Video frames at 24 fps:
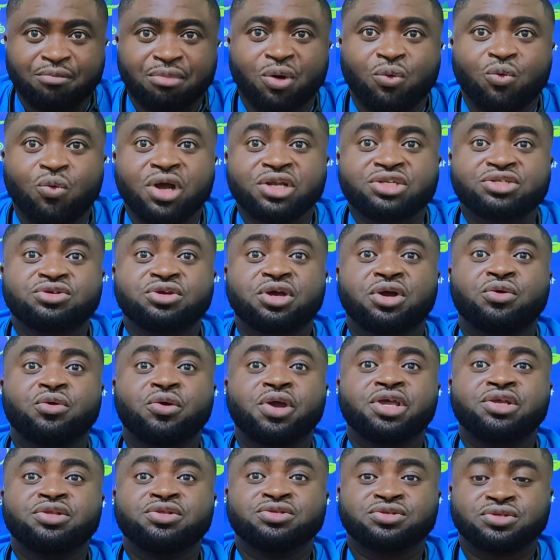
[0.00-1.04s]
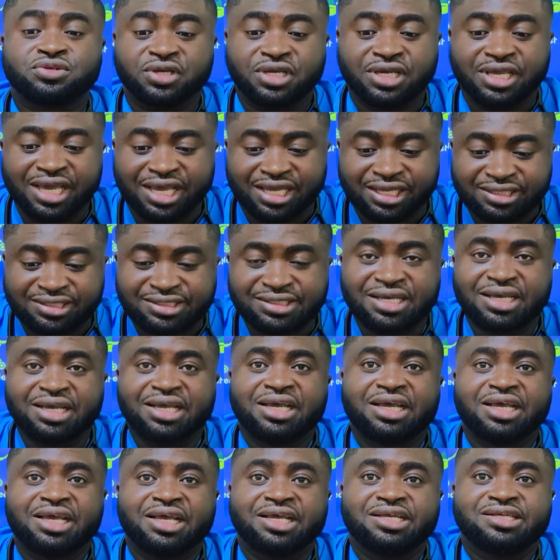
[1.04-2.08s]
but what you're going to get
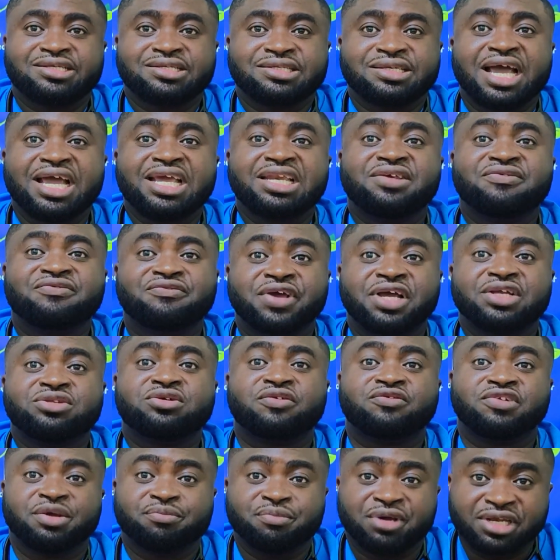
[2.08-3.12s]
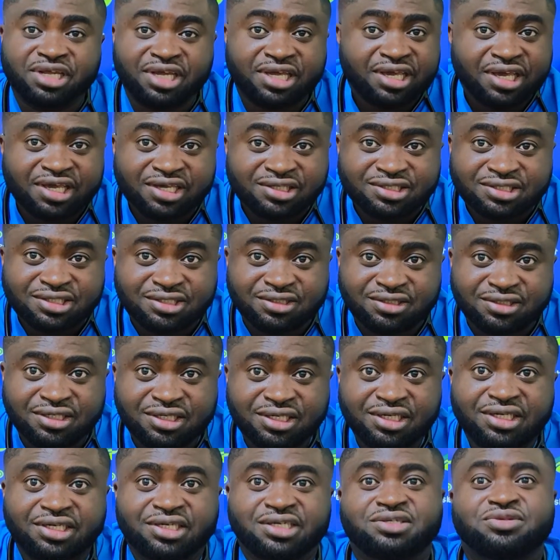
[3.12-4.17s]
is side effect of the medication.
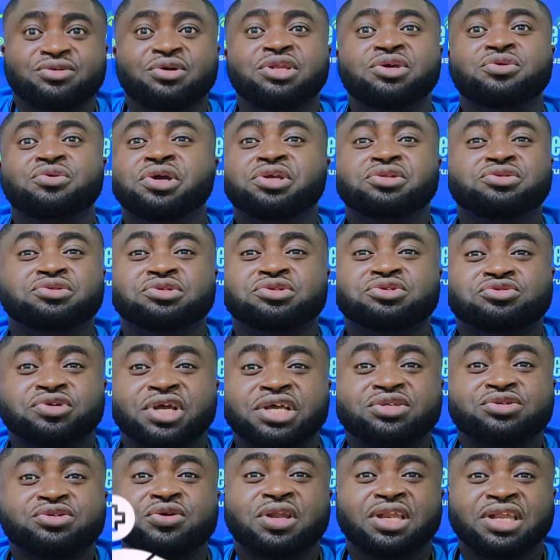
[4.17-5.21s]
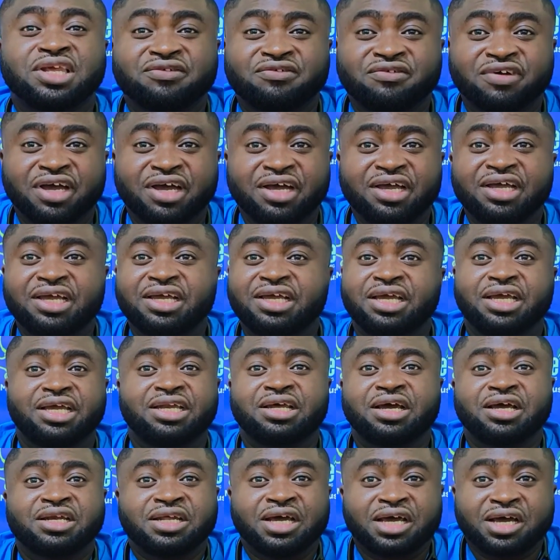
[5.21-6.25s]
It's only going to stress your liver and
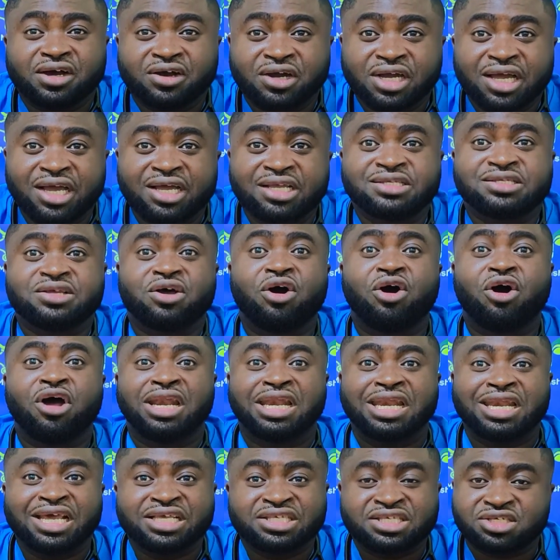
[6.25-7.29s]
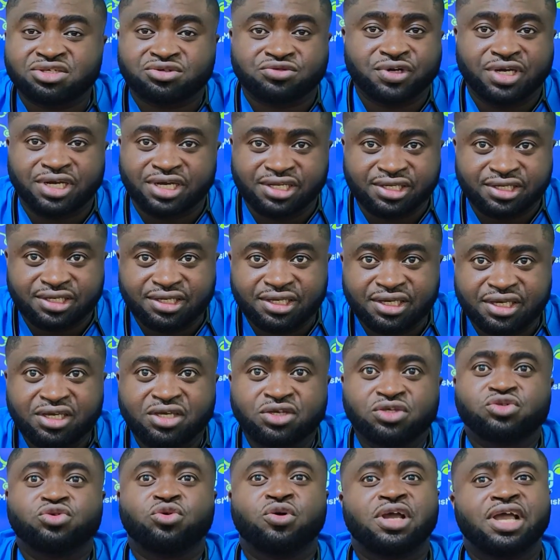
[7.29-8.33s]
other organs unnecessarily.
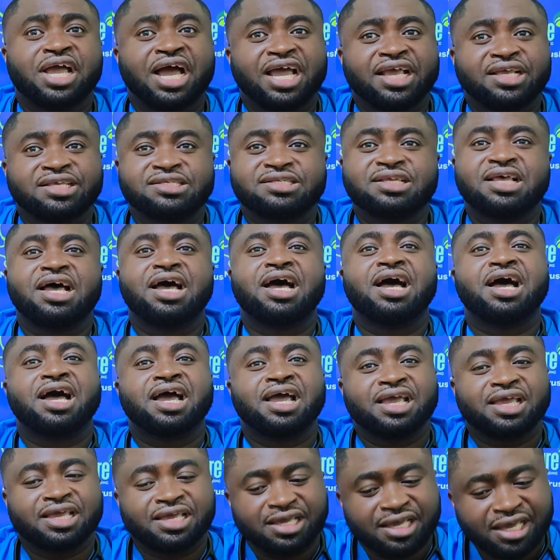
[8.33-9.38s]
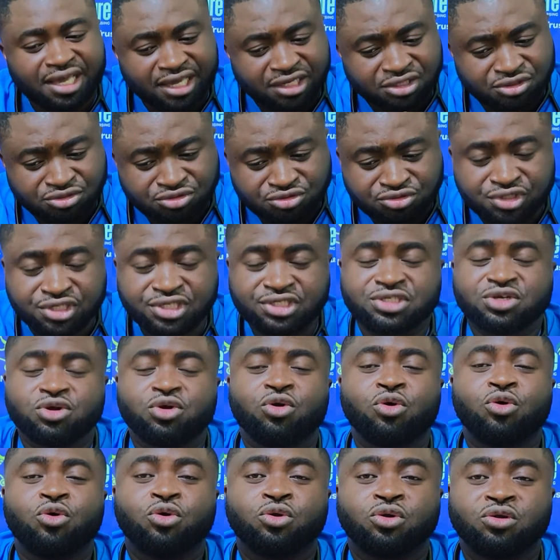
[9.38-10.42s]
So guys, I entreat
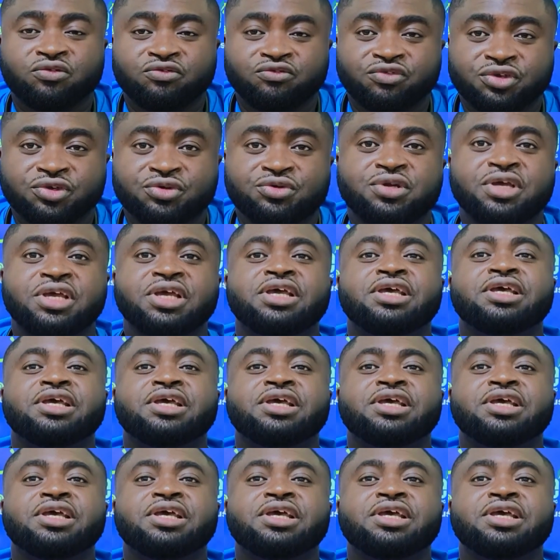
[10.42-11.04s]
all of you,